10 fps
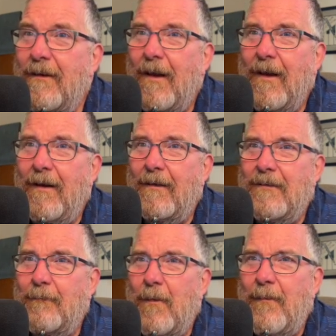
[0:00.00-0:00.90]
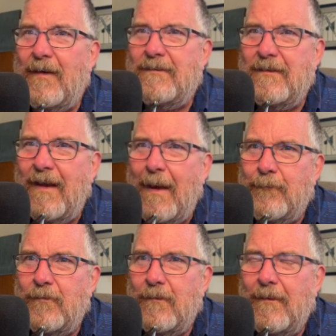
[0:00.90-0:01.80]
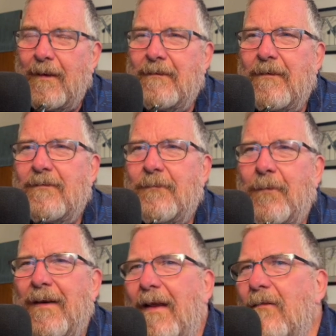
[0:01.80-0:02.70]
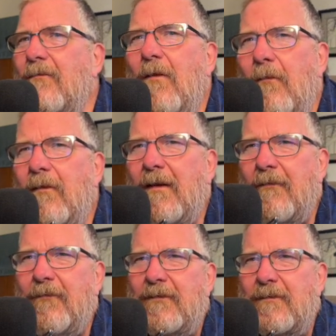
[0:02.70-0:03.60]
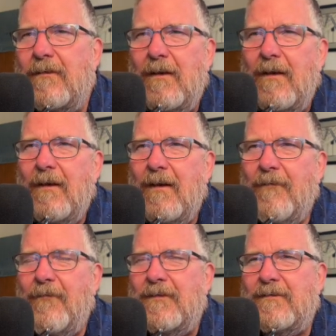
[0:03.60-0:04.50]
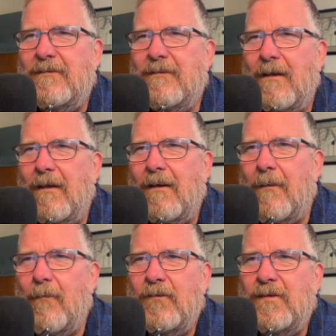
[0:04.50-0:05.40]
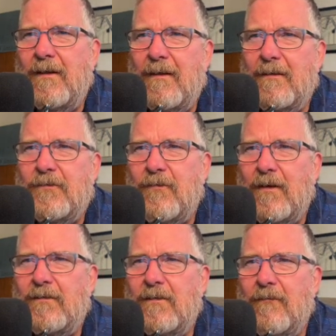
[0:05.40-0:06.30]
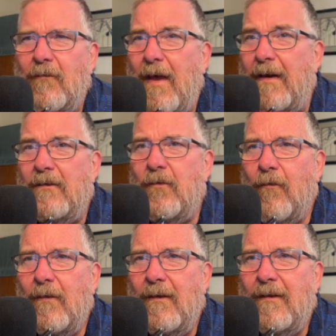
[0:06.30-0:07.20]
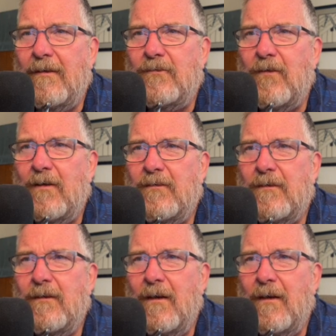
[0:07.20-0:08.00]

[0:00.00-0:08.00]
and I did my best to capture the likeness, but I don't know that if it's a commercial illustration or editorial illustration,